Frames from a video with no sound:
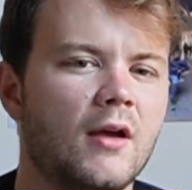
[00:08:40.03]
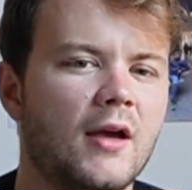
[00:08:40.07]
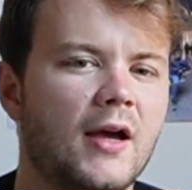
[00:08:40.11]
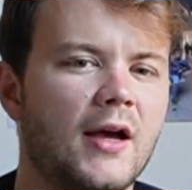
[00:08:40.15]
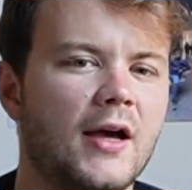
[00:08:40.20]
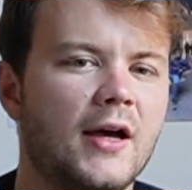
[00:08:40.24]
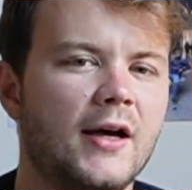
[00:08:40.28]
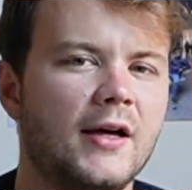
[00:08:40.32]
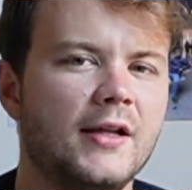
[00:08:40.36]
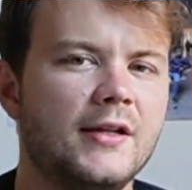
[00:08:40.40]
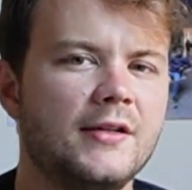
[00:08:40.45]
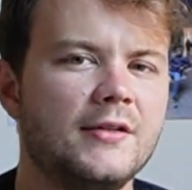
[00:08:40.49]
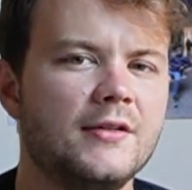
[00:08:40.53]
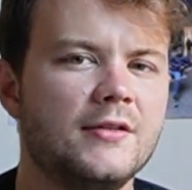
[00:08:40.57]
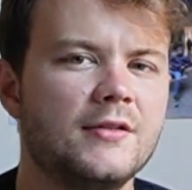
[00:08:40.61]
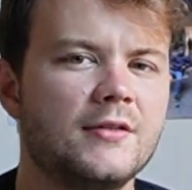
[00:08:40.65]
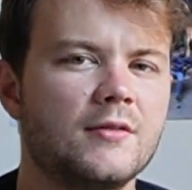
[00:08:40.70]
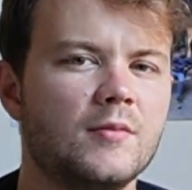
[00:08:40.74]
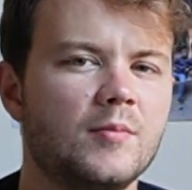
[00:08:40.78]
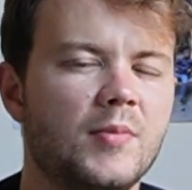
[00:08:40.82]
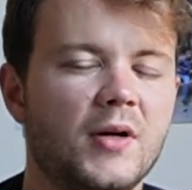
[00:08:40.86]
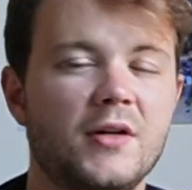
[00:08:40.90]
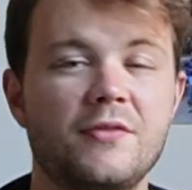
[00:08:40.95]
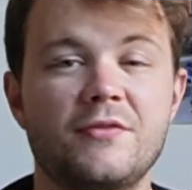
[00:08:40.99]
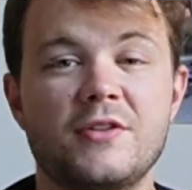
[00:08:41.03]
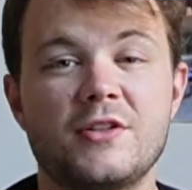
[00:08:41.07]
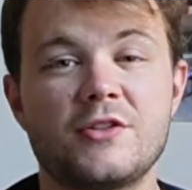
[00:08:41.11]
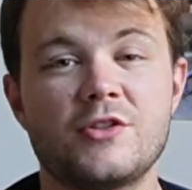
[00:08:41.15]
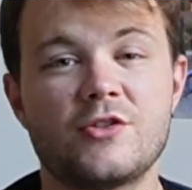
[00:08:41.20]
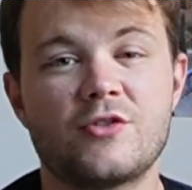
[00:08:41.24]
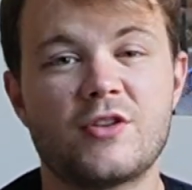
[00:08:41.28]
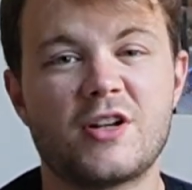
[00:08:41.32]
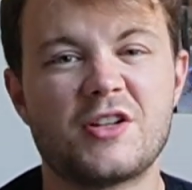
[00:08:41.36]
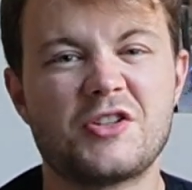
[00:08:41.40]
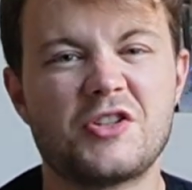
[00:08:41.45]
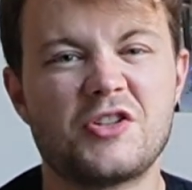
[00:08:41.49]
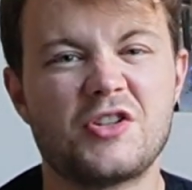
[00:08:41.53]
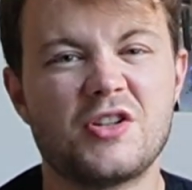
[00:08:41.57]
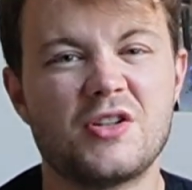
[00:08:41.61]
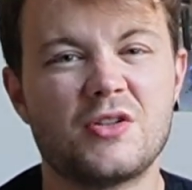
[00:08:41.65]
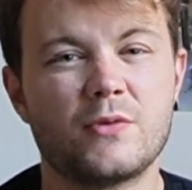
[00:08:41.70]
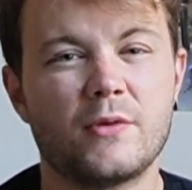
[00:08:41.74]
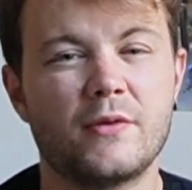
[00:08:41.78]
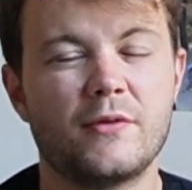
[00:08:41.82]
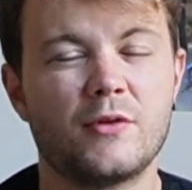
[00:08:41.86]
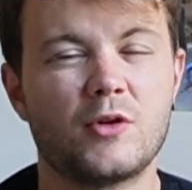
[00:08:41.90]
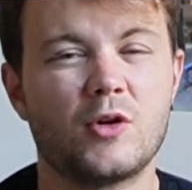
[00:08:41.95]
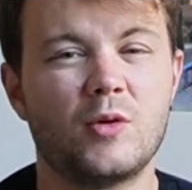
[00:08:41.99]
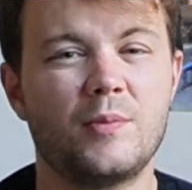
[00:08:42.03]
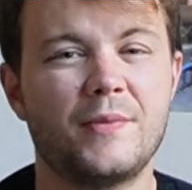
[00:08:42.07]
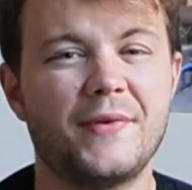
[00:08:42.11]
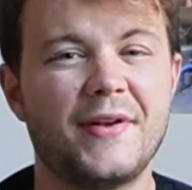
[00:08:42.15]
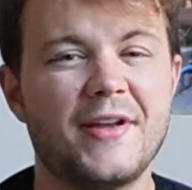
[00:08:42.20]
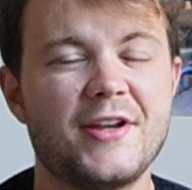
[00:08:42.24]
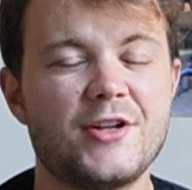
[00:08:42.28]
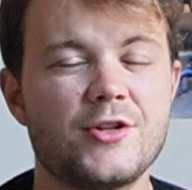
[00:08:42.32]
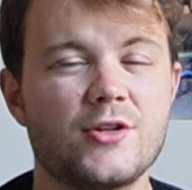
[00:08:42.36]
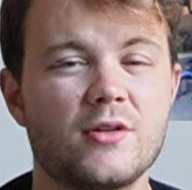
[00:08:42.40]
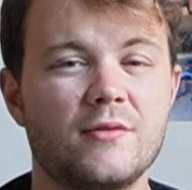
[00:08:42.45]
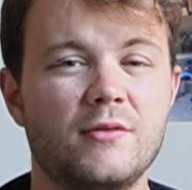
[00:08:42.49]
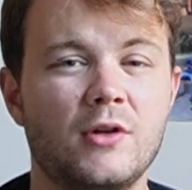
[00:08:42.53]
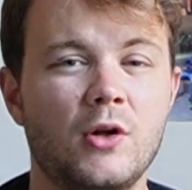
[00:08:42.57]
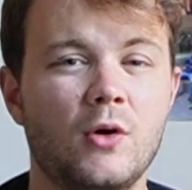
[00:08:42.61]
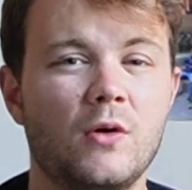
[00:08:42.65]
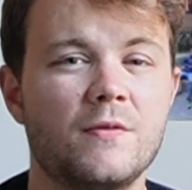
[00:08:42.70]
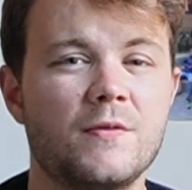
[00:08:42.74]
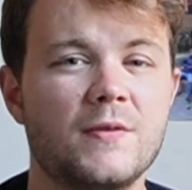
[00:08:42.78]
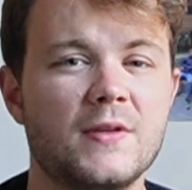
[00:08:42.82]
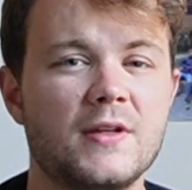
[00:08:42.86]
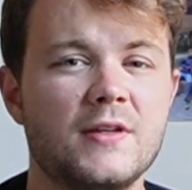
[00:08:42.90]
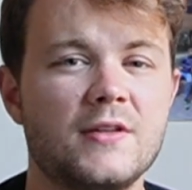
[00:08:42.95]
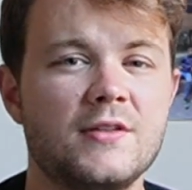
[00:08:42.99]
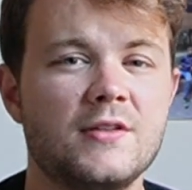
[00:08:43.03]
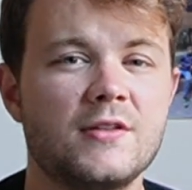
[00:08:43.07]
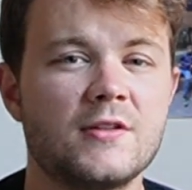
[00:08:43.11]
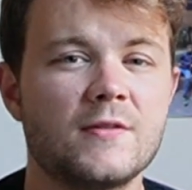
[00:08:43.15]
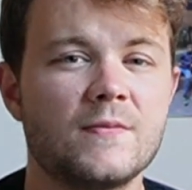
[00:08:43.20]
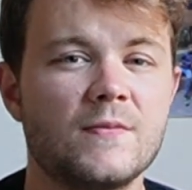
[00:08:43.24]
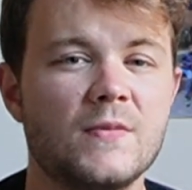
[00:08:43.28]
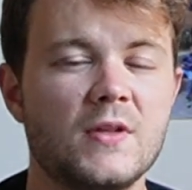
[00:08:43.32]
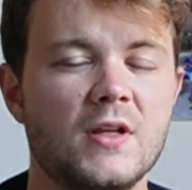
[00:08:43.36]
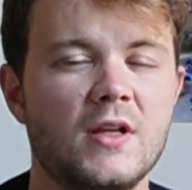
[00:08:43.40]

And Buffett's strategy is sort of a combination of a lot of these.